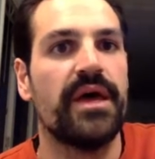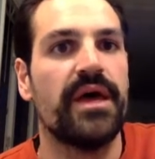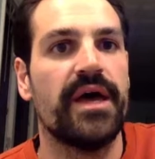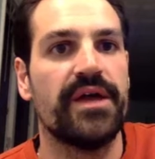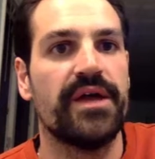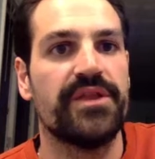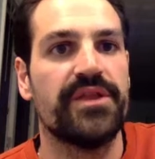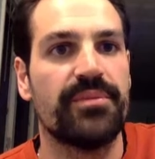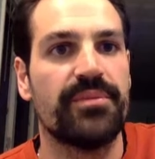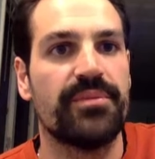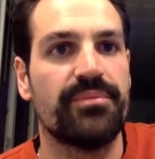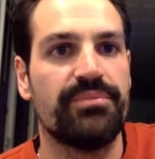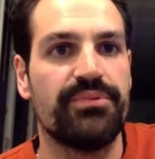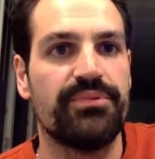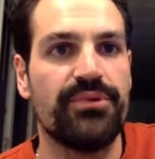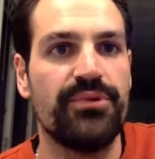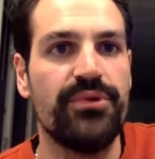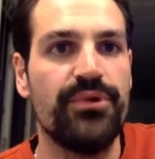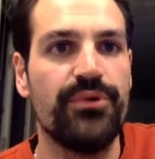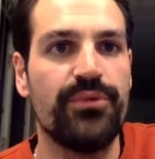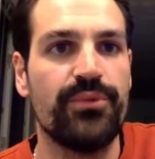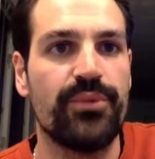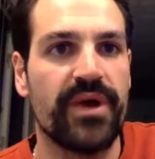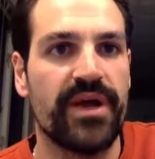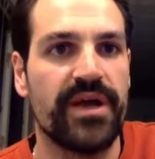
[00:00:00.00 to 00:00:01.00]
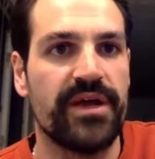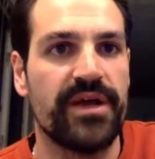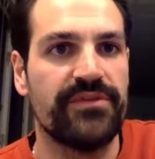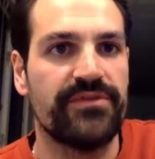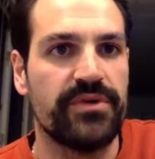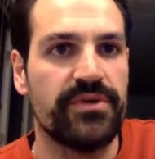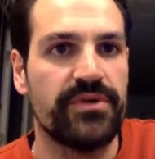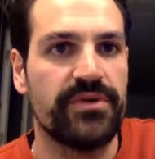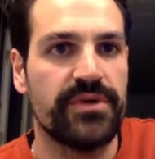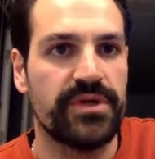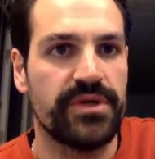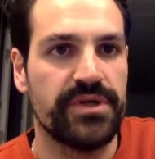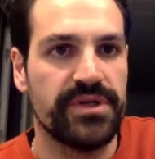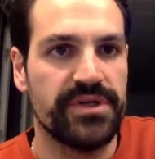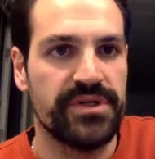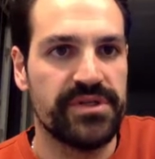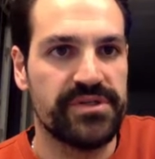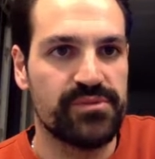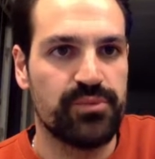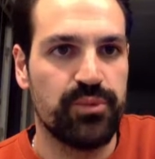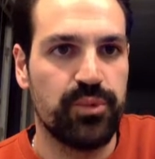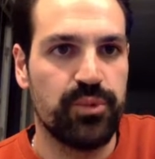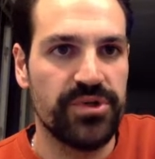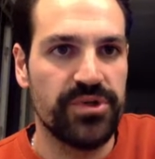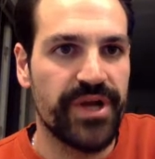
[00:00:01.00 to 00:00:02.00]
and the blue wave
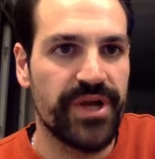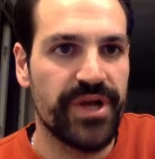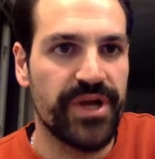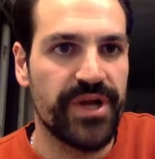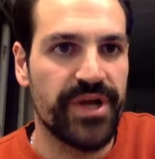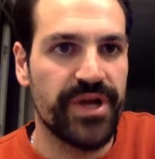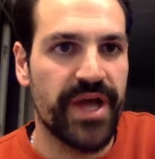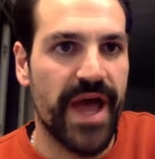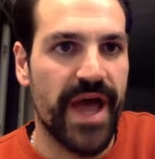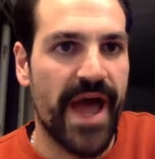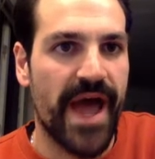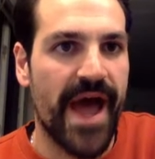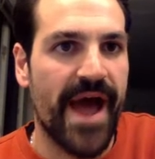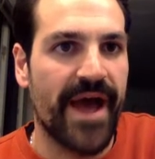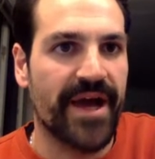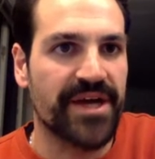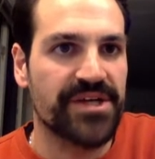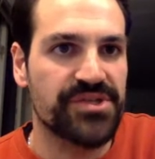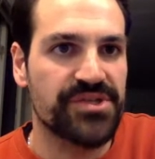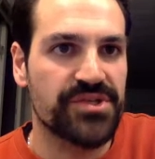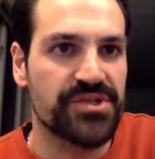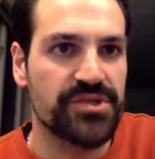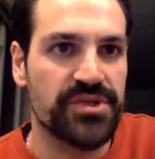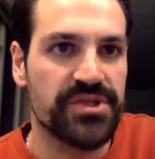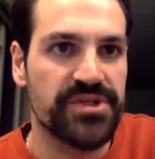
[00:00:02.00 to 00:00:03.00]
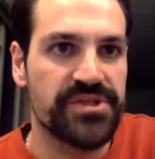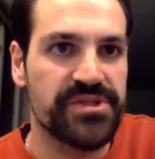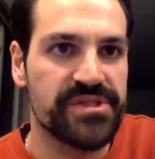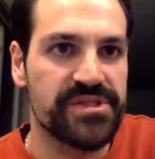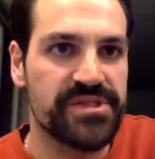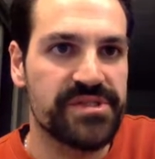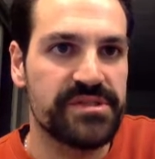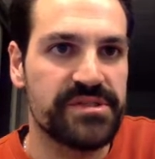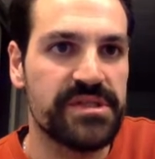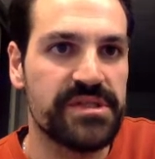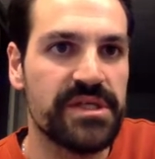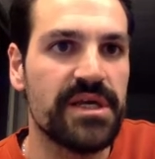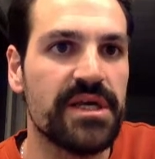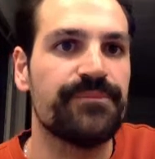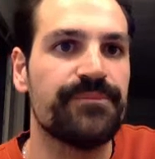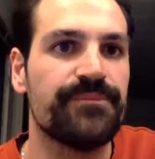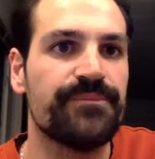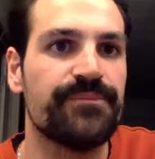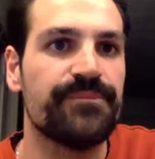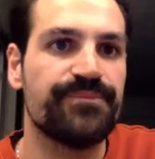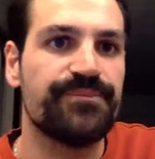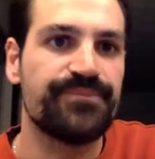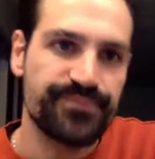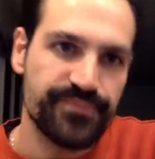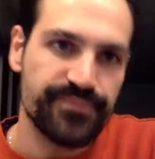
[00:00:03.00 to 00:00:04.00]
is what you would actually see.
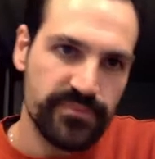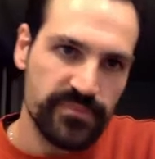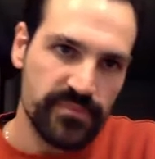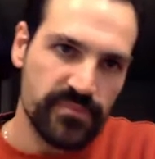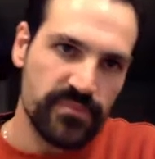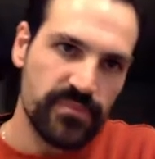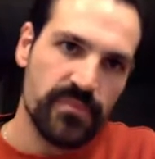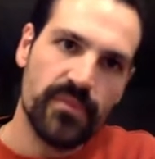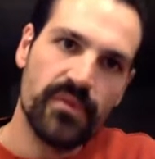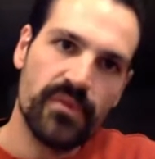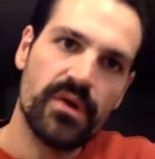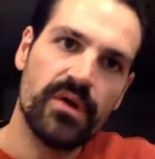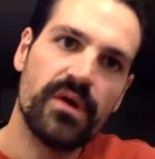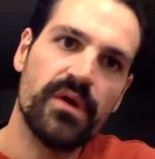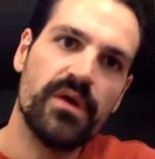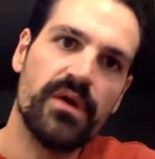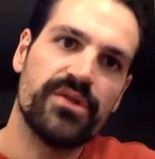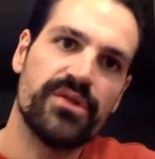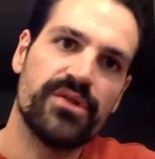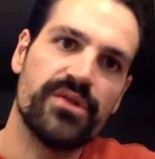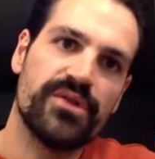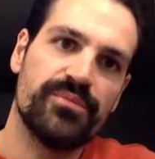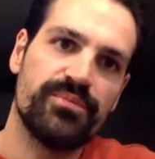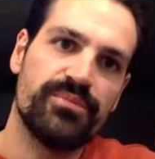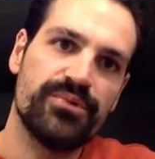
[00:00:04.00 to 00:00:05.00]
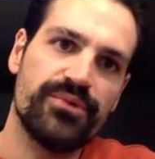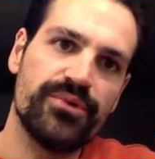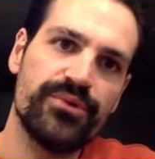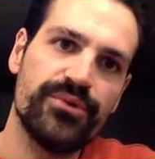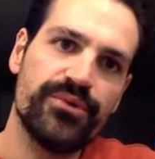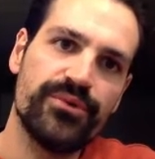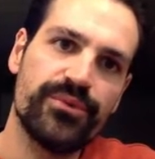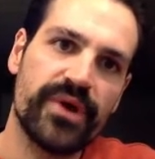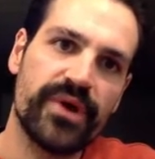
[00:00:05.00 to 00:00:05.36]
The blue